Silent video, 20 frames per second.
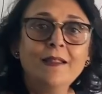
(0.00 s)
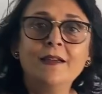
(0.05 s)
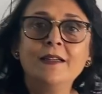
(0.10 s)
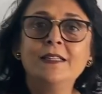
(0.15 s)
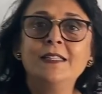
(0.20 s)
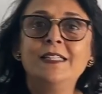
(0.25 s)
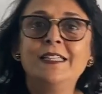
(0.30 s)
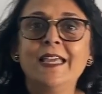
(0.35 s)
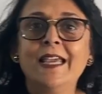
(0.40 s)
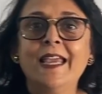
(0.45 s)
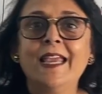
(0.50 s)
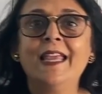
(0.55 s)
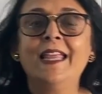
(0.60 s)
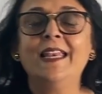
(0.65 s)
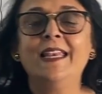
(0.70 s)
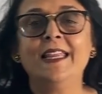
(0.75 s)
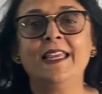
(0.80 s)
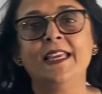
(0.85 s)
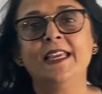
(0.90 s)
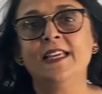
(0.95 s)
the
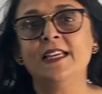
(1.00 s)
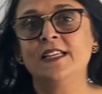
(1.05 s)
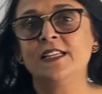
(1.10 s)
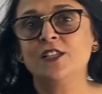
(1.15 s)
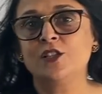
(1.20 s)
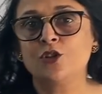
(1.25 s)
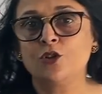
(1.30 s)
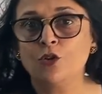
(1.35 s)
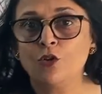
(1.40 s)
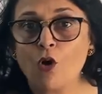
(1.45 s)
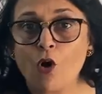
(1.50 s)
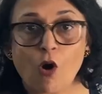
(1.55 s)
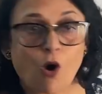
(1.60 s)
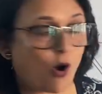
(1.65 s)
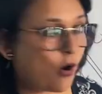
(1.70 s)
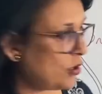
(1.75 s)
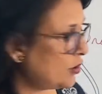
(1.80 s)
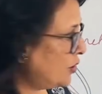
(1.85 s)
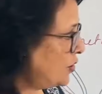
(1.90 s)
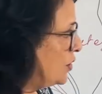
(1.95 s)
tail is
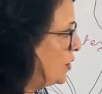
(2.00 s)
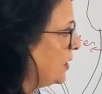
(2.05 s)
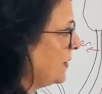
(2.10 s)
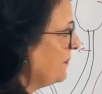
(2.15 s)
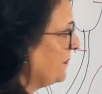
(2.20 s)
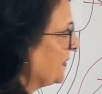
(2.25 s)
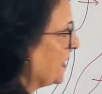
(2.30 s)
lost.